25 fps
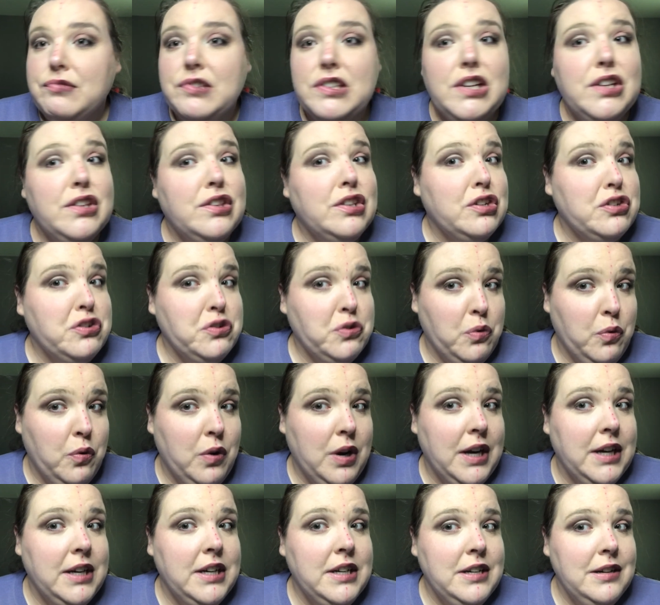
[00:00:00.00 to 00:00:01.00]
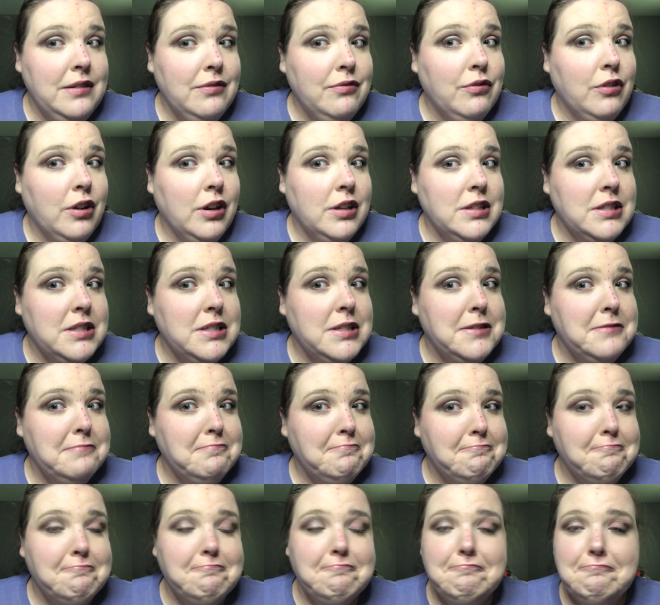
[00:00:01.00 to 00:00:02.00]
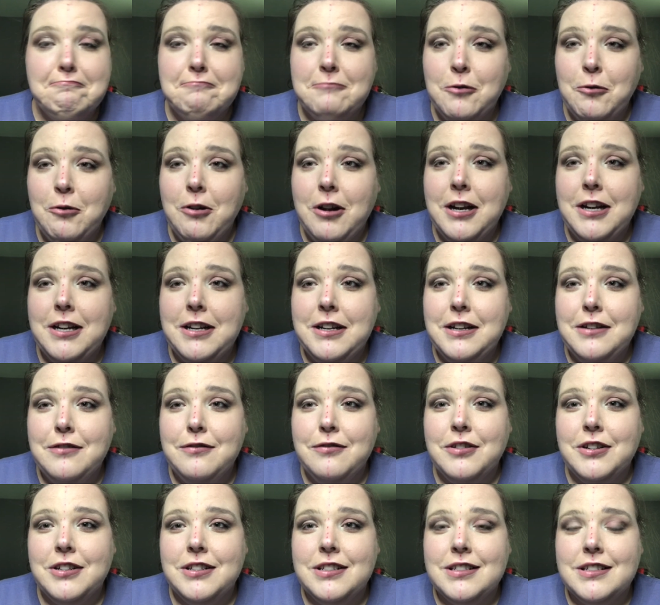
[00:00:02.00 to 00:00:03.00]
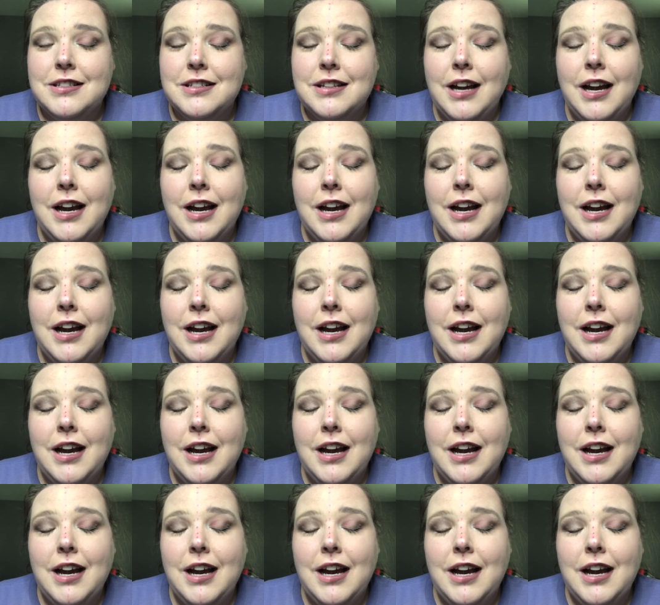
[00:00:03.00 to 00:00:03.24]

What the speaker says: there's quite a difference. Quite a difference.